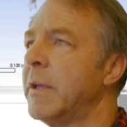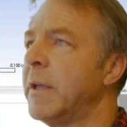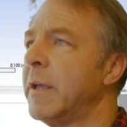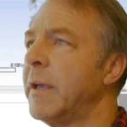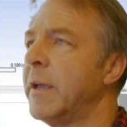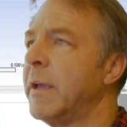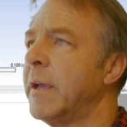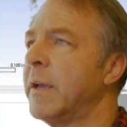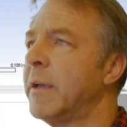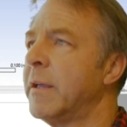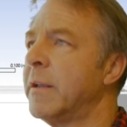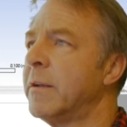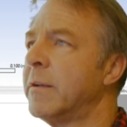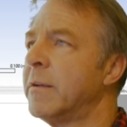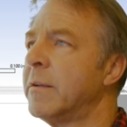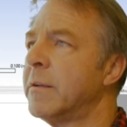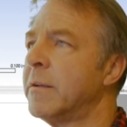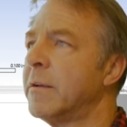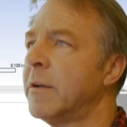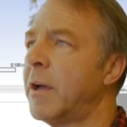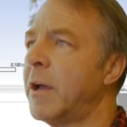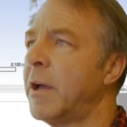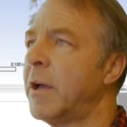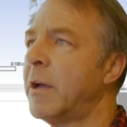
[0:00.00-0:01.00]
and
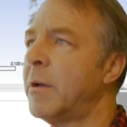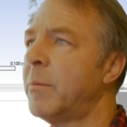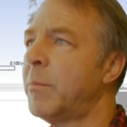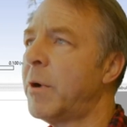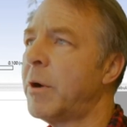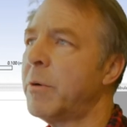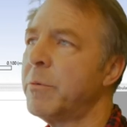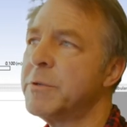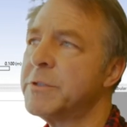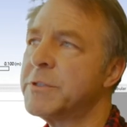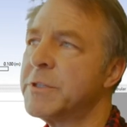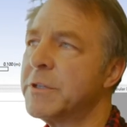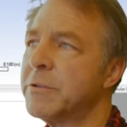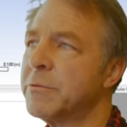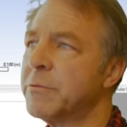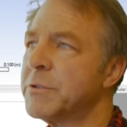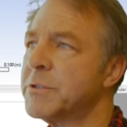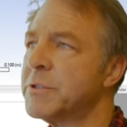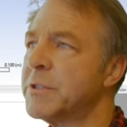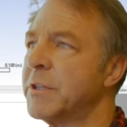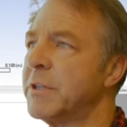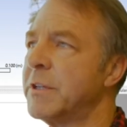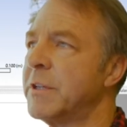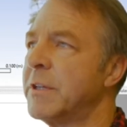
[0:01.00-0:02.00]
I'm always
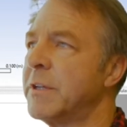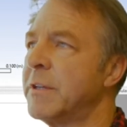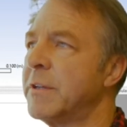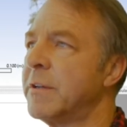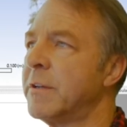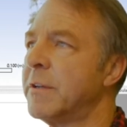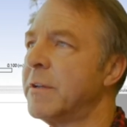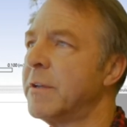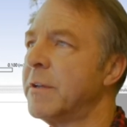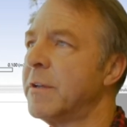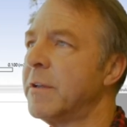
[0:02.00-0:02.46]
interested in